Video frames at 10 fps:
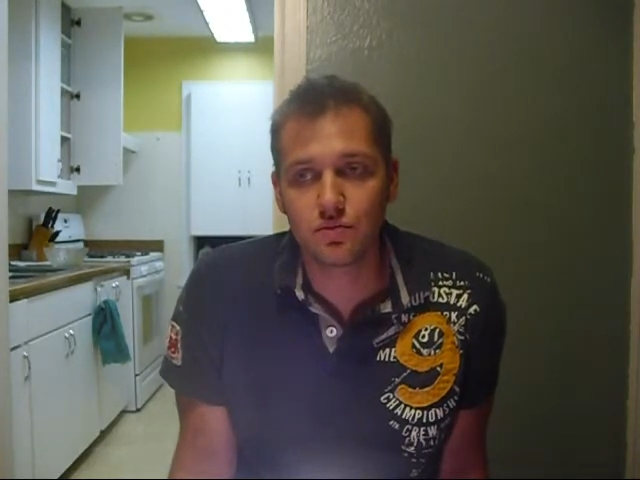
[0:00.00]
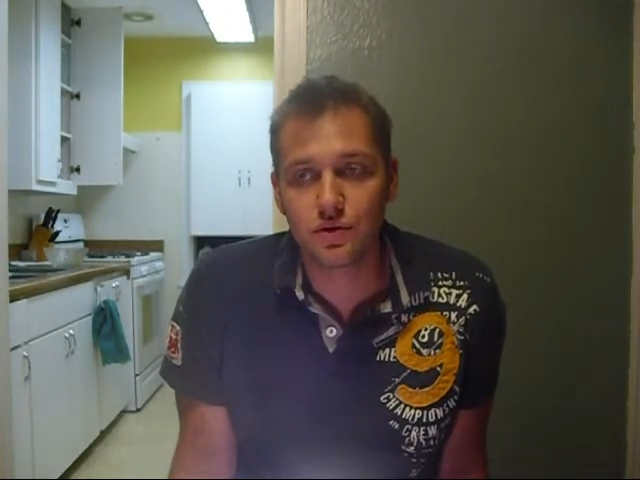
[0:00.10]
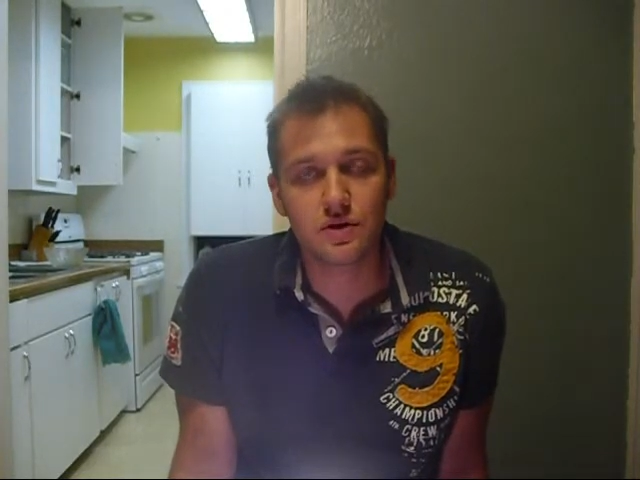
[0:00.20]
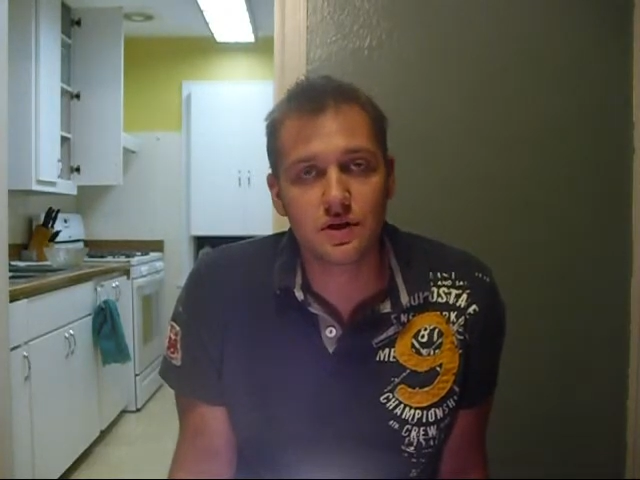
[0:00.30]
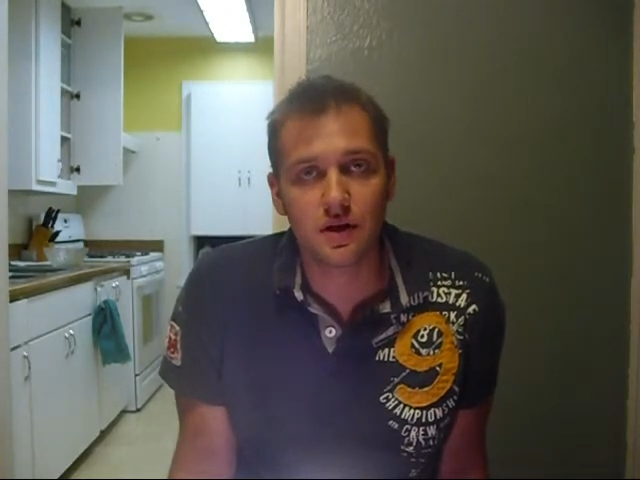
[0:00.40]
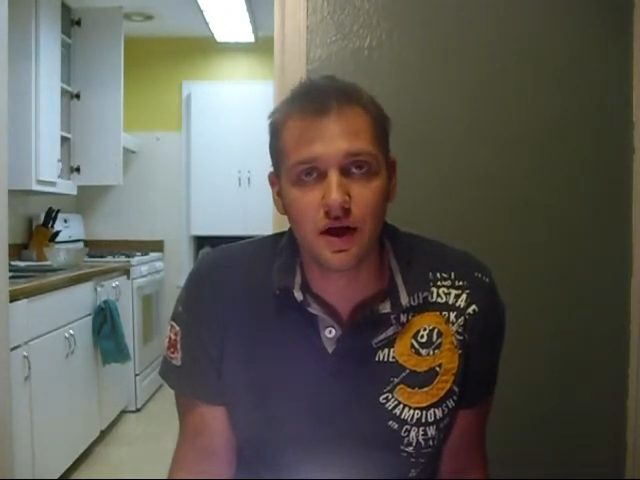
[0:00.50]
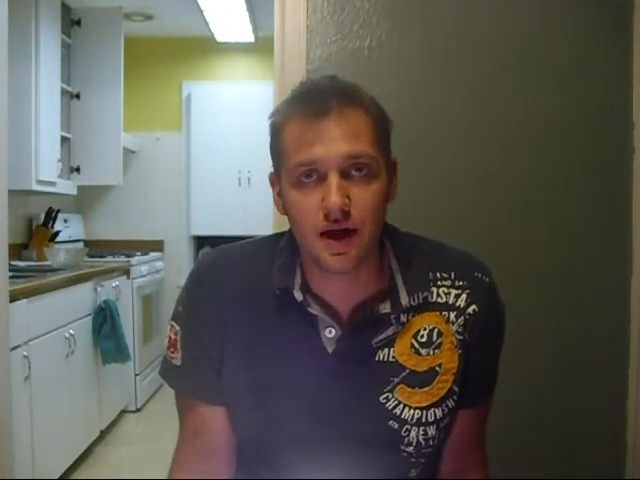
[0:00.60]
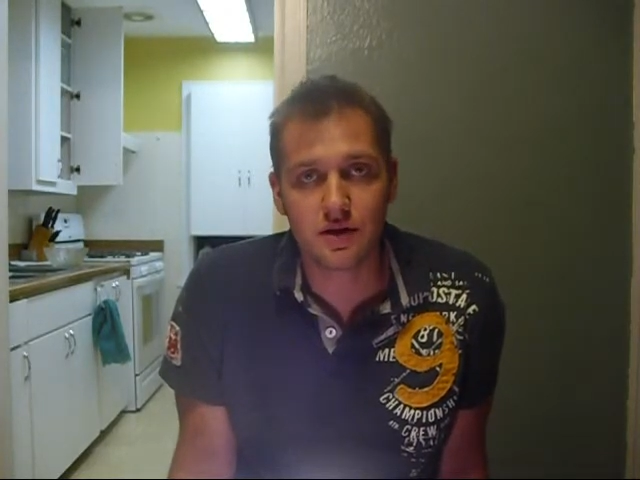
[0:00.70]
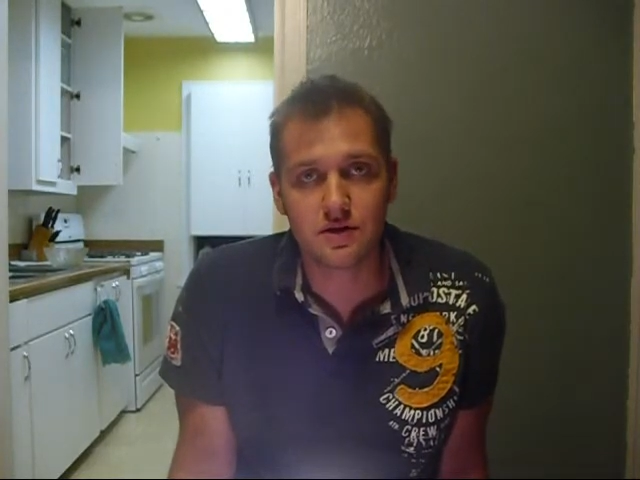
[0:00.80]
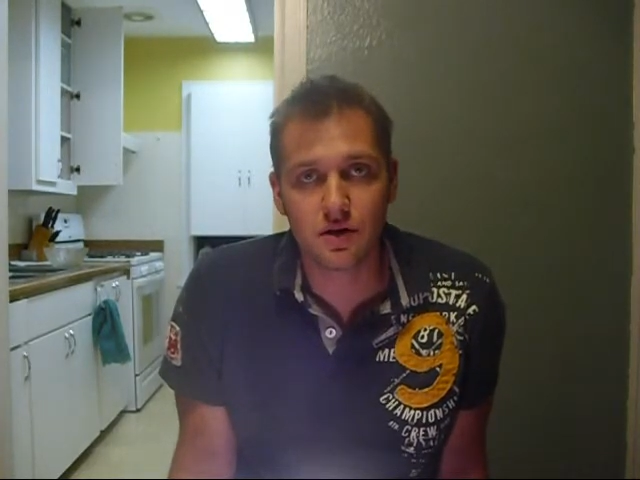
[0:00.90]
pushing
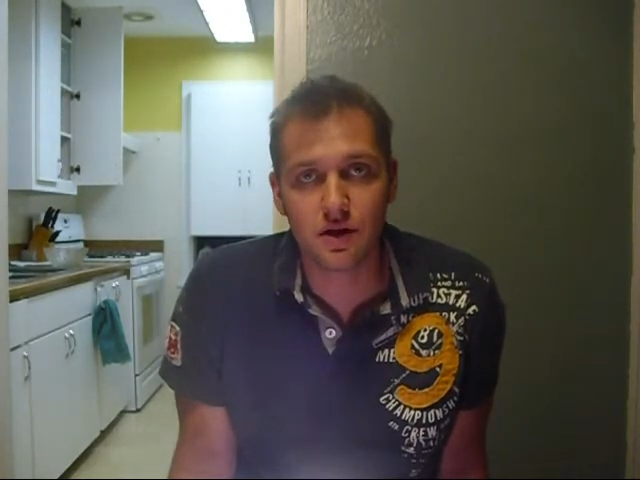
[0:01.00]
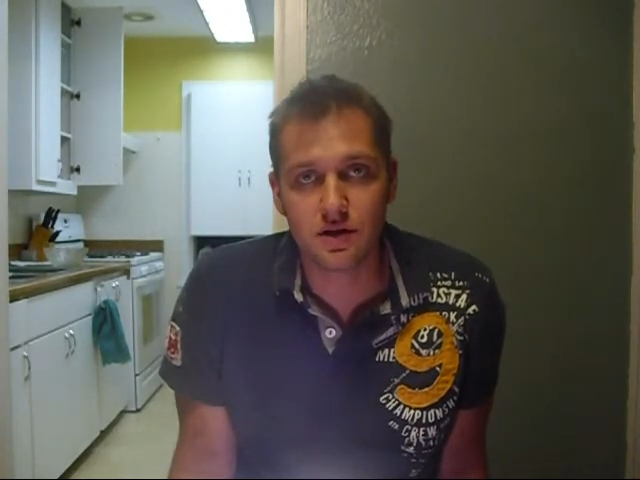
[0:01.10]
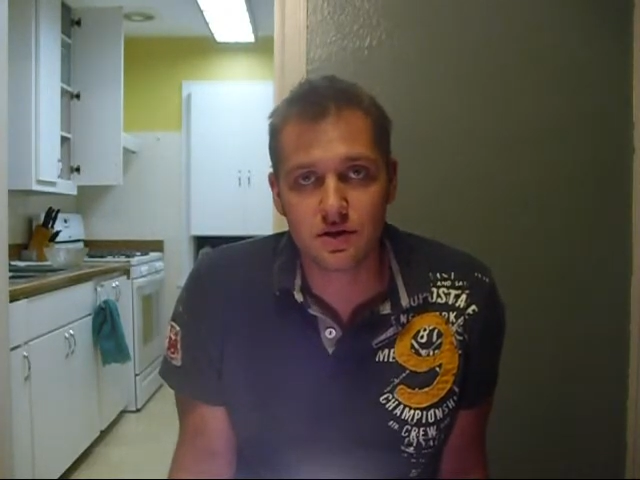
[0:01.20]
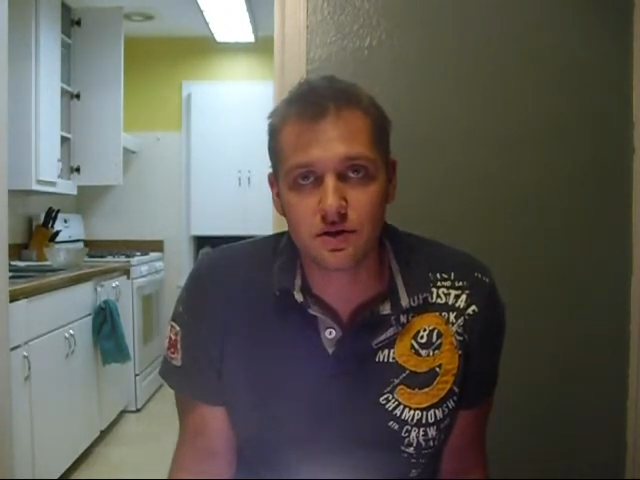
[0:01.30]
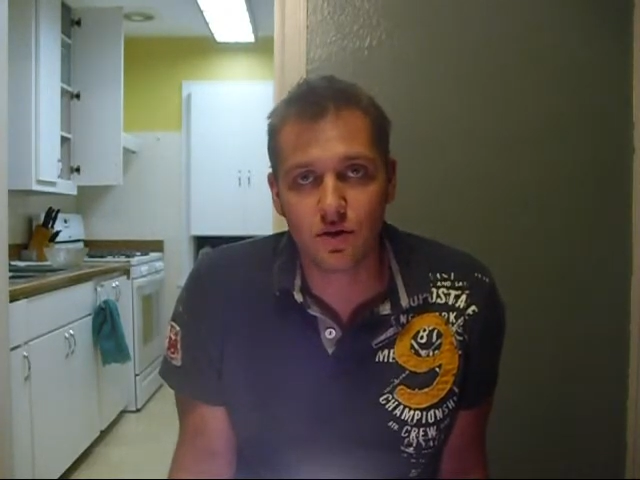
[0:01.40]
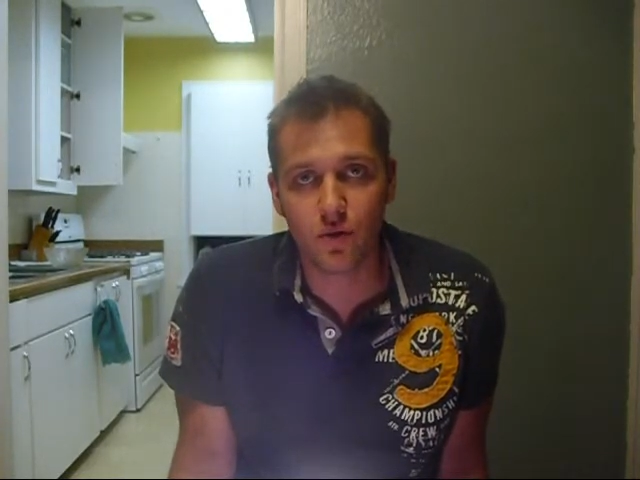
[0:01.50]
extra additional